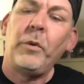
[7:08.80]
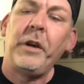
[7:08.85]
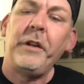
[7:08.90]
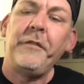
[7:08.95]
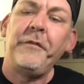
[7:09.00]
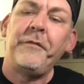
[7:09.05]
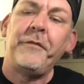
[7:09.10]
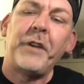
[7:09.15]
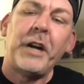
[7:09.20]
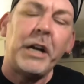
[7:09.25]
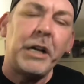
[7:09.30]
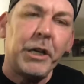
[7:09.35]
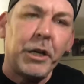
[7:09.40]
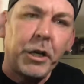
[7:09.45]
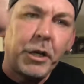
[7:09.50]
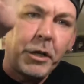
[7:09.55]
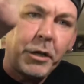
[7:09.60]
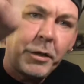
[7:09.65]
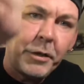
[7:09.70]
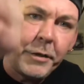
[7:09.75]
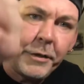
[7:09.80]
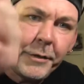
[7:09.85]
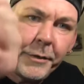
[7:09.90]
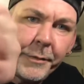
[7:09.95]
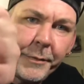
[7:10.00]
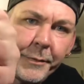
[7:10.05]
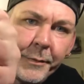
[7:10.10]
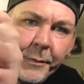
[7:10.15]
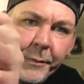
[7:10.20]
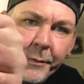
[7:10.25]
Fire.
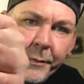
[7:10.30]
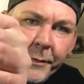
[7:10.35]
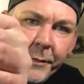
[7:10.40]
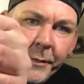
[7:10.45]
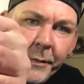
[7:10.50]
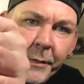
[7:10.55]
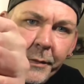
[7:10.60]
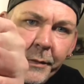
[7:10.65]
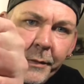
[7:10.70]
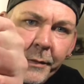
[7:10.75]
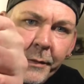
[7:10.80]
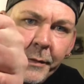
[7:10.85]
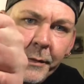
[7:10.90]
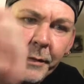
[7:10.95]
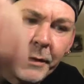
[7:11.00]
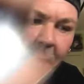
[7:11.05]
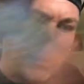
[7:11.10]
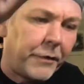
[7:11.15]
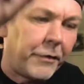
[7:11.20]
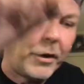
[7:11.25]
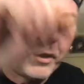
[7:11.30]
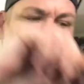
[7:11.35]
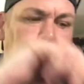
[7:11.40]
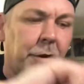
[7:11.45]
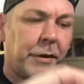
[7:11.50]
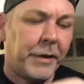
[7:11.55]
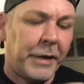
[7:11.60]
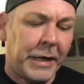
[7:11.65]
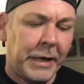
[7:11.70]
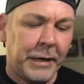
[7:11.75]
Never heard
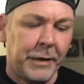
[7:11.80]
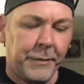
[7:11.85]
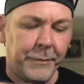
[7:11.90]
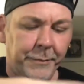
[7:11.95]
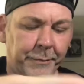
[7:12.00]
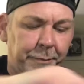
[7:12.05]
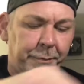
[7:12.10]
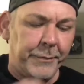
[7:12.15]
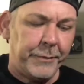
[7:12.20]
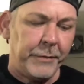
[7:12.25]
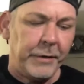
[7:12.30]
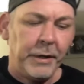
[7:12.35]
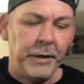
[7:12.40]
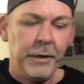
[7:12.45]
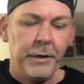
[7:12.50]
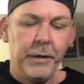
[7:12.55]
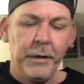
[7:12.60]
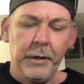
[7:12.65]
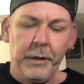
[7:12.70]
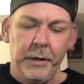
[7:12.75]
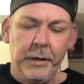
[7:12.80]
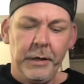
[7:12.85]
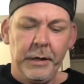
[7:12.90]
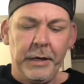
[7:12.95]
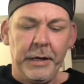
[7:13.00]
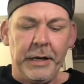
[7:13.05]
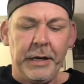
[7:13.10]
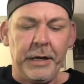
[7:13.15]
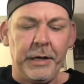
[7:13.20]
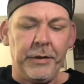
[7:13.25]
of that.
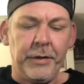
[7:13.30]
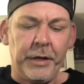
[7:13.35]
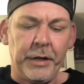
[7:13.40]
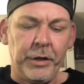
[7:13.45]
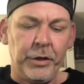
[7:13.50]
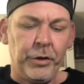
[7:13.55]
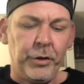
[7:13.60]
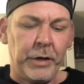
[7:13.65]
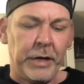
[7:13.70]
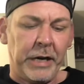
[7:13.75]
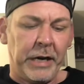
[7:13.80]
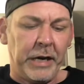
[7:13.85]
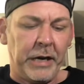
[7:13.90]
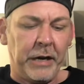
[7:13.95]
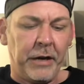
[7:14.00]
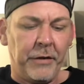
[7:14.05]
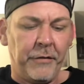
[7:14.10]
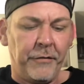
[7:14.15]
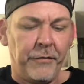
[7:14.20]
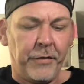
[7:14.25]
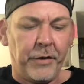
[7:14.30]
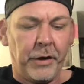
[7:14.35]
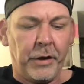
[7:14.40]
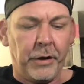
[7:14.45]
And then you have